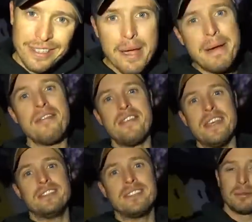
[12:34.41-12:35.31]
How about
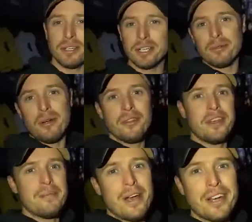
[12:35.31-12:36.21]
this? We're gonna roll
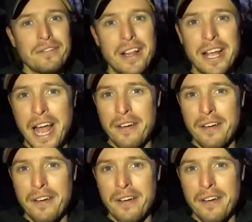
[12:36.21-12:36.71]
the American flag